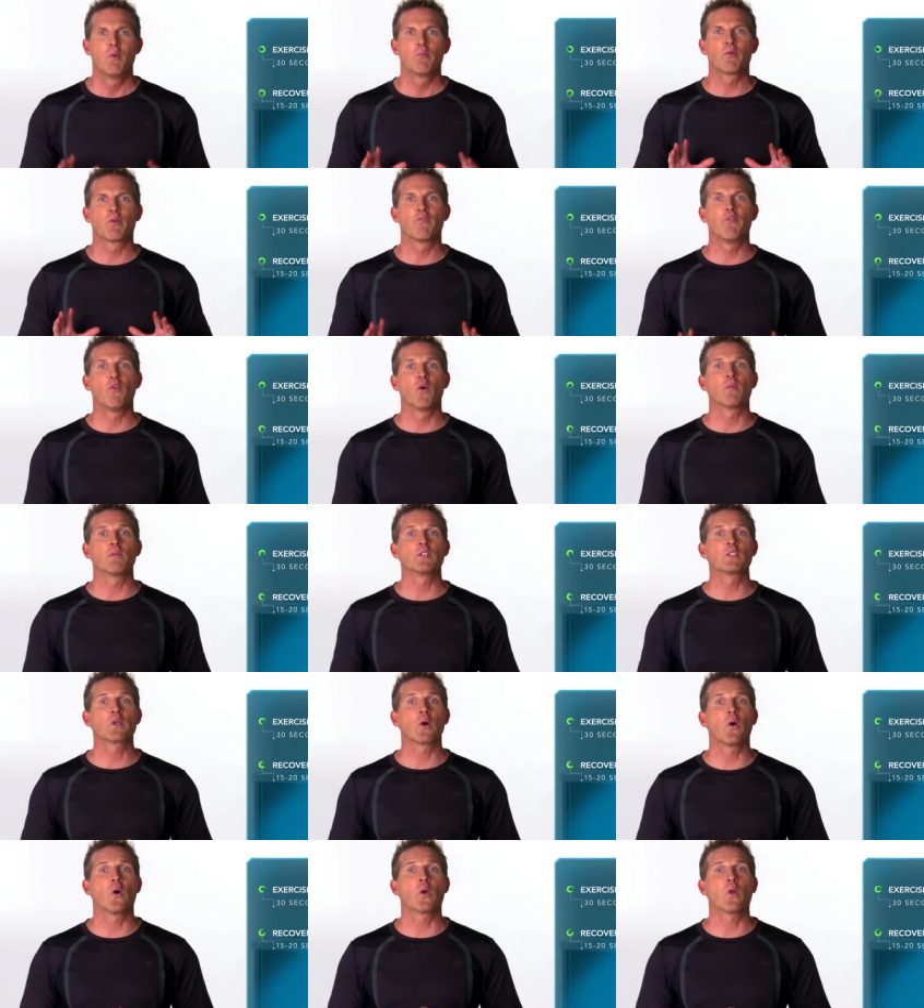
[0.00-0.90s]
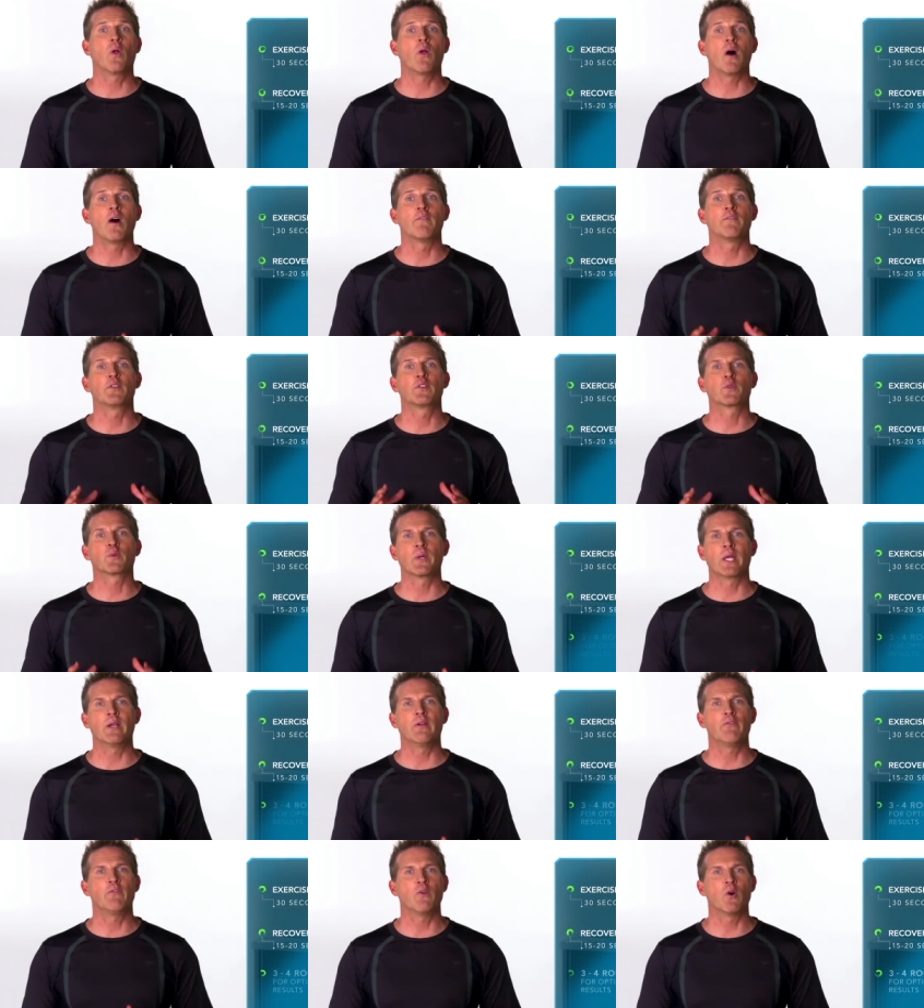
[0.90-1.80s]
Perform a total of
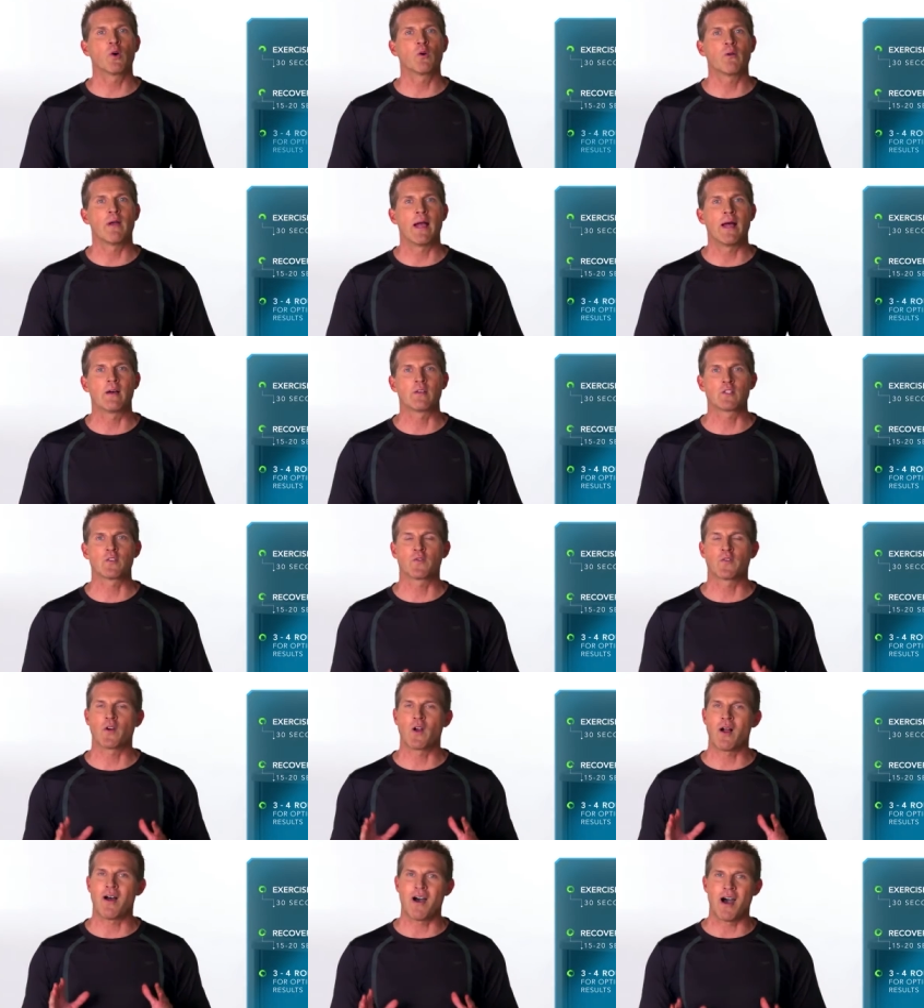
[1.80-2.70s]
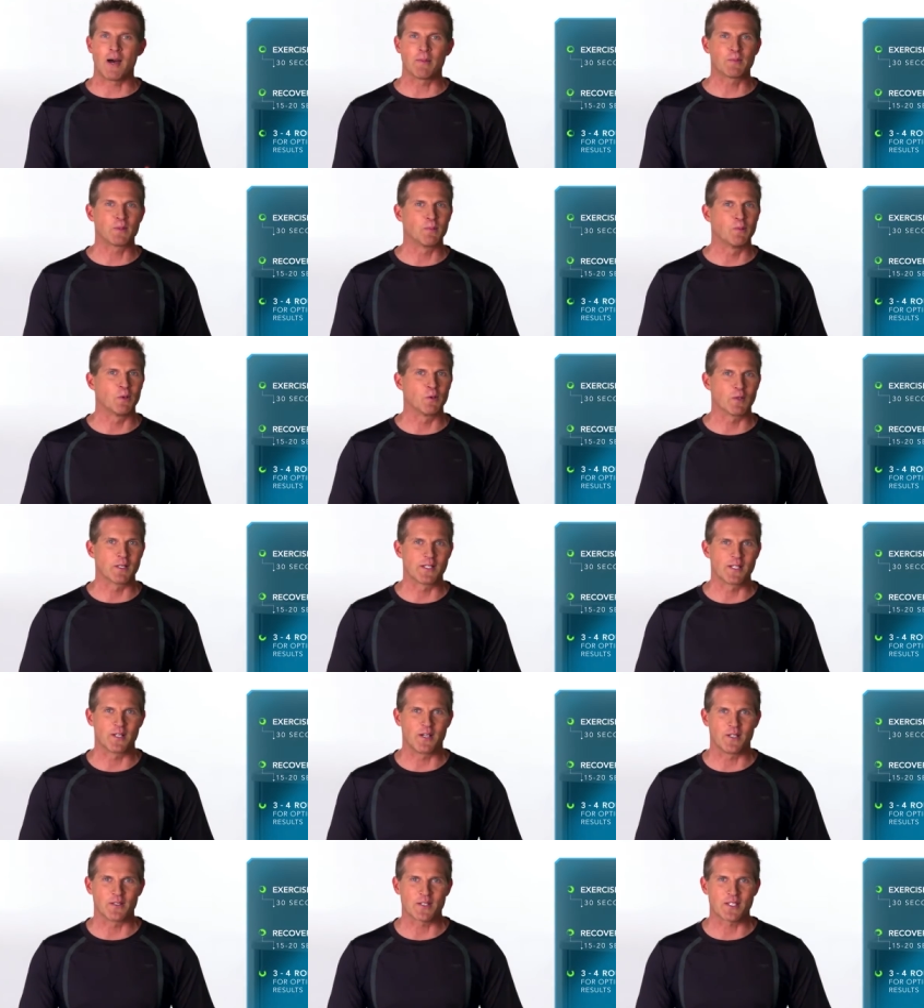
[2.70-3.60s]
three to four rounds for optimal
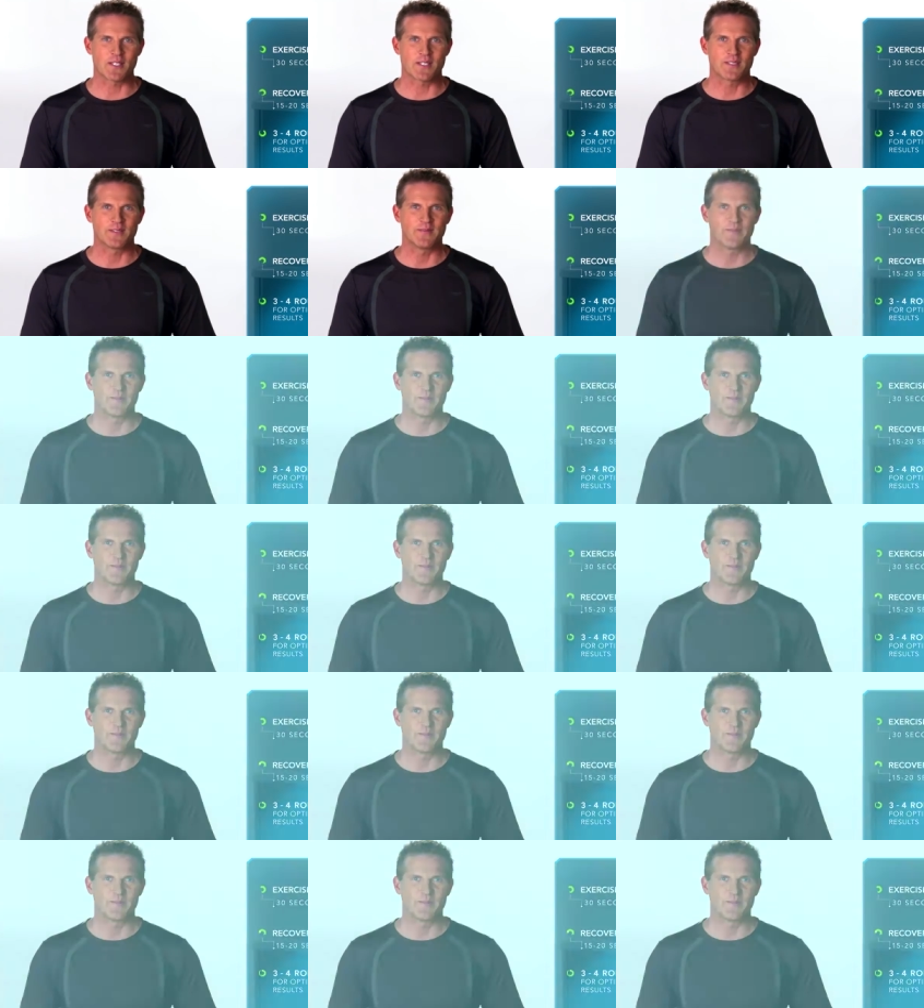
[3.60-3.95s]
results.